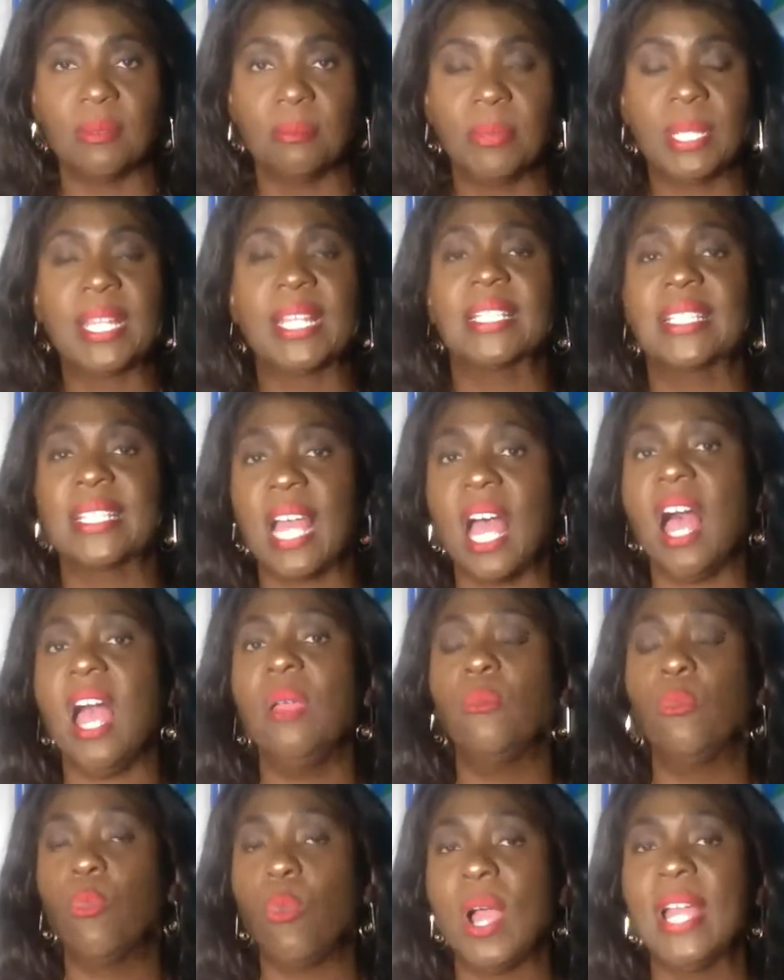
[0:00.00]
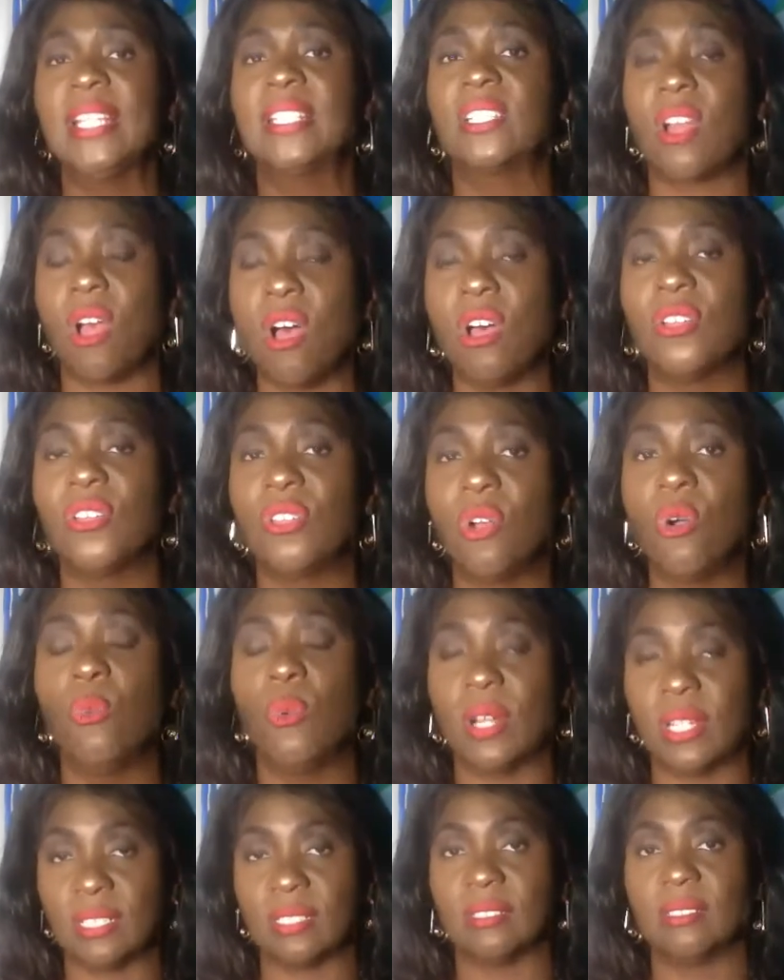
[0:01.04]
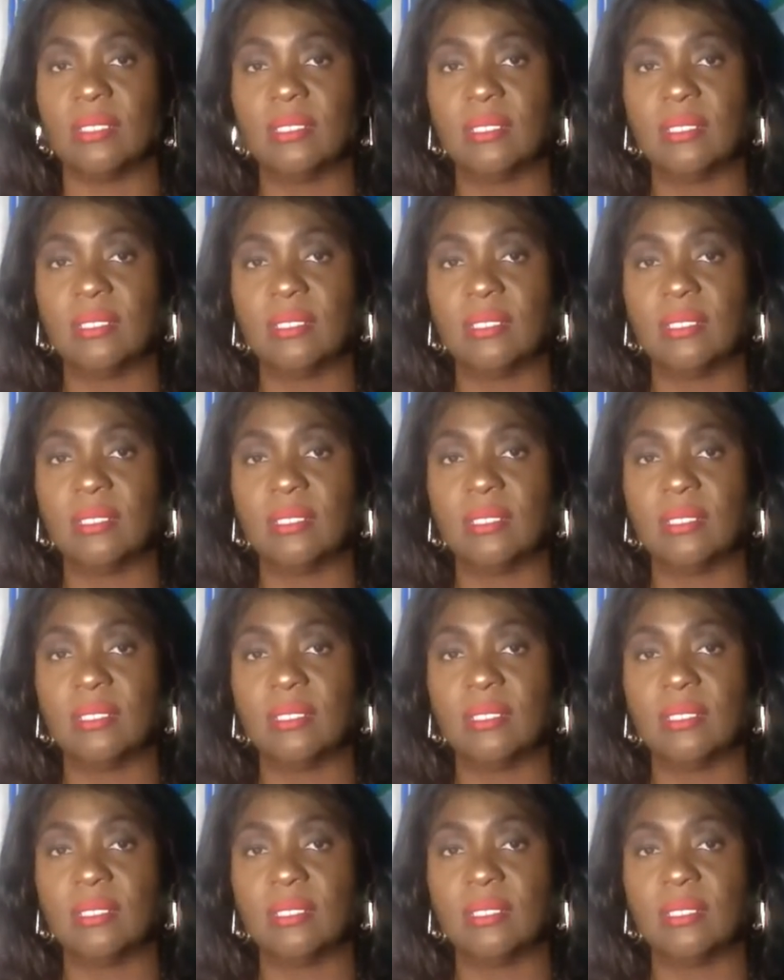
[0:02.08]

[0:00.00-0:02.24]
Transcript: because time waits on no one.